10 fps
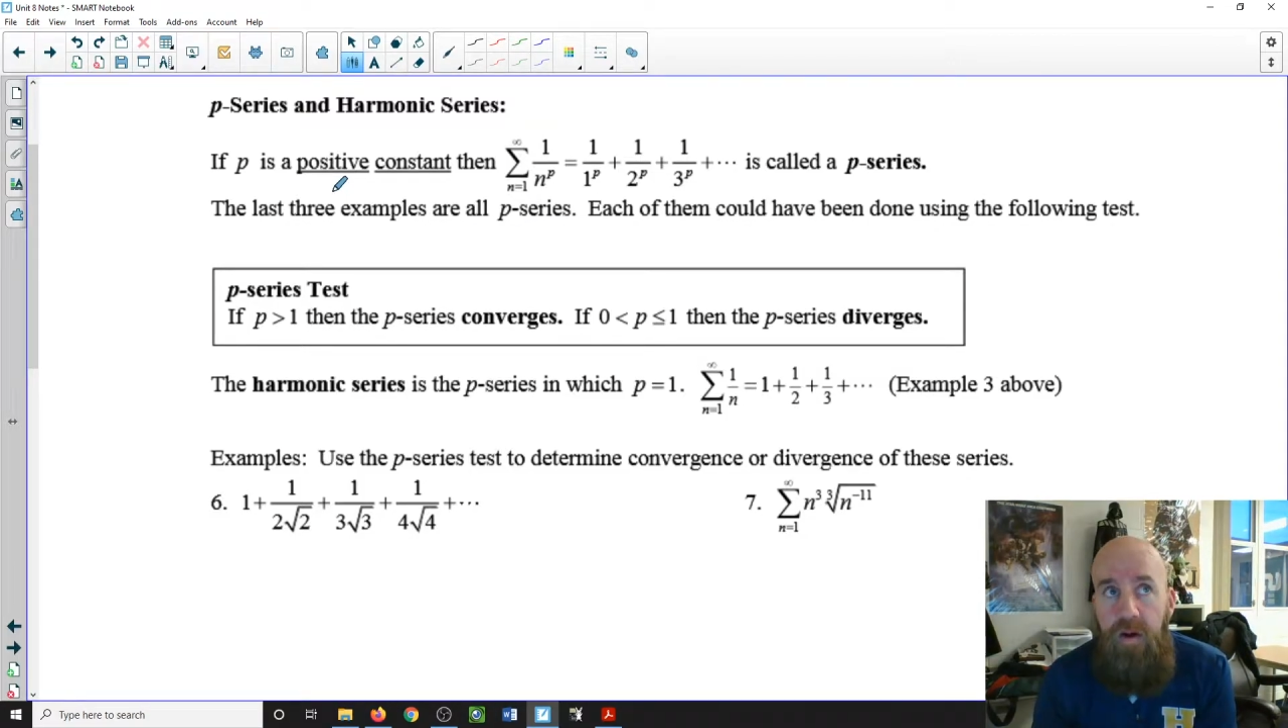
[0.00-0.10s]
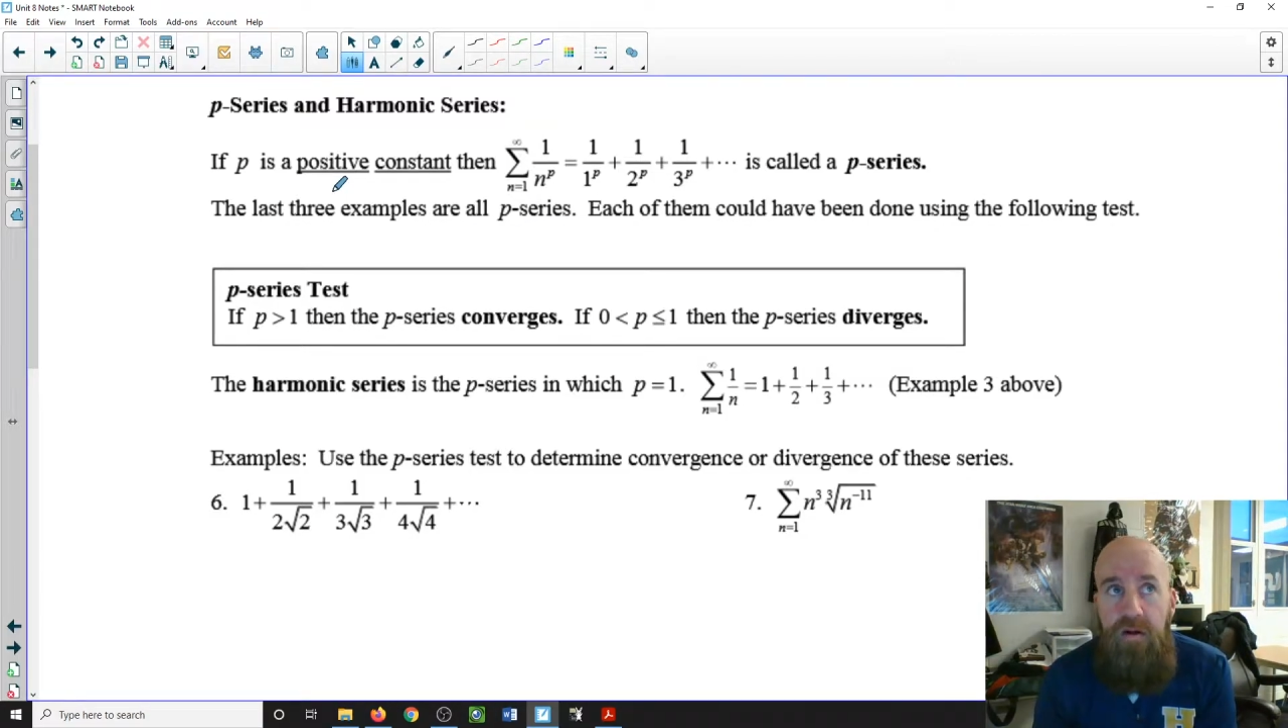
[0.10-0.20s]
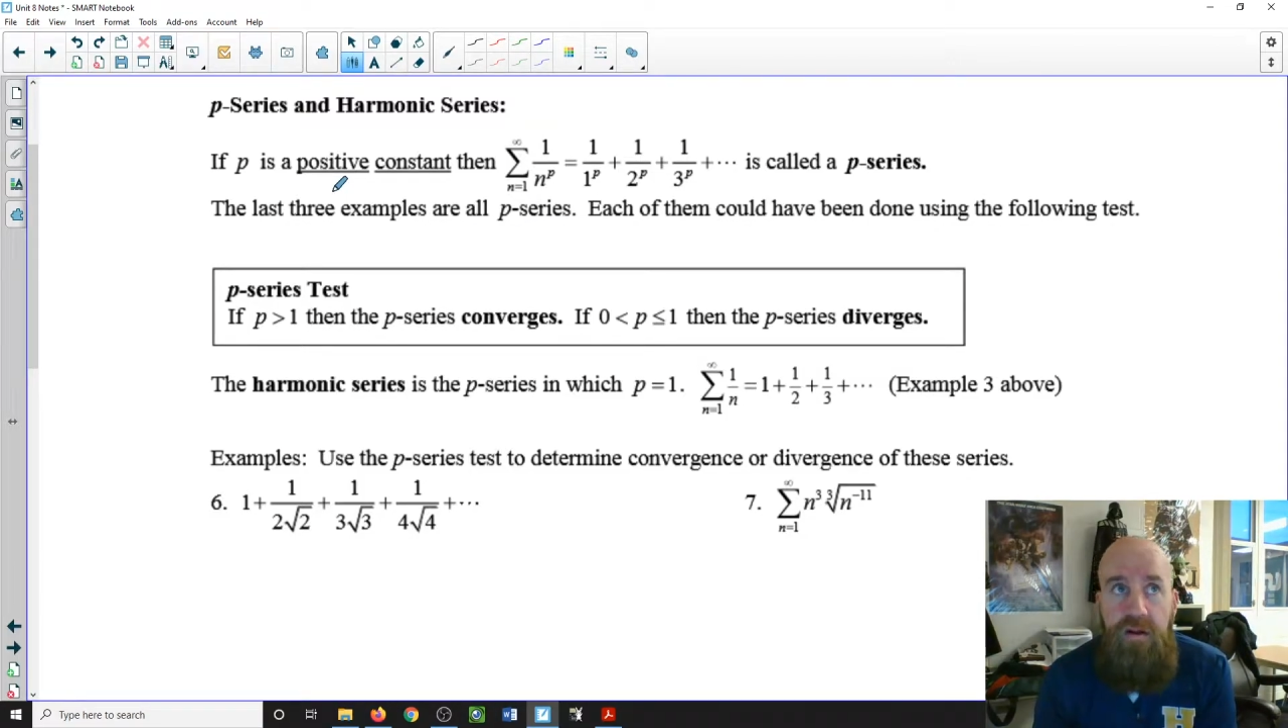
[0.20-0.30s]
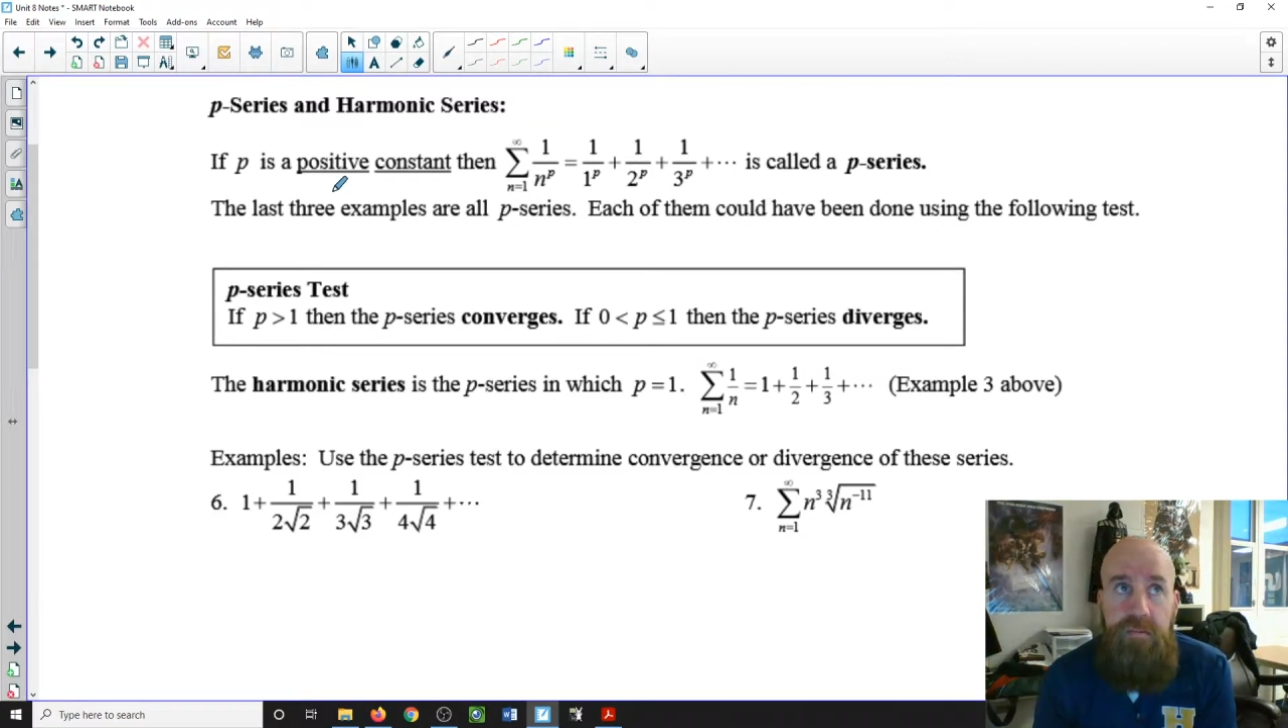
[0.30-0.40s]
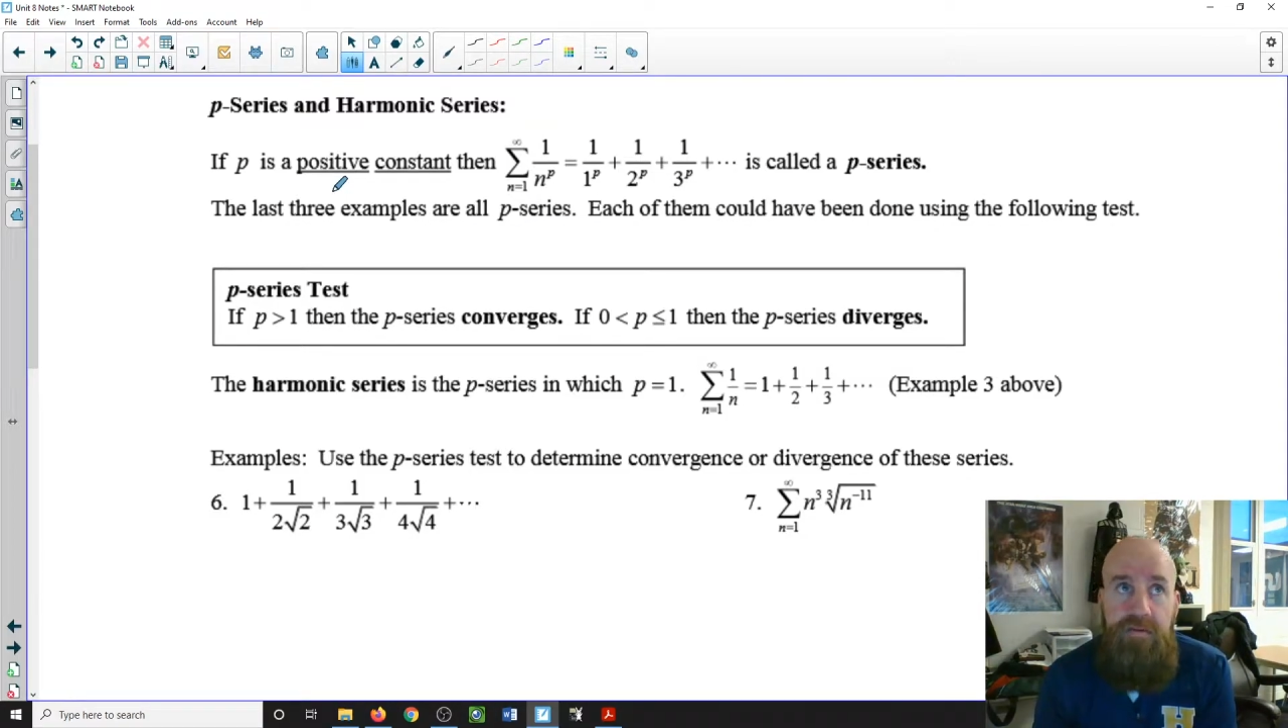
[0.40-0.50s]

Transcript: are going to be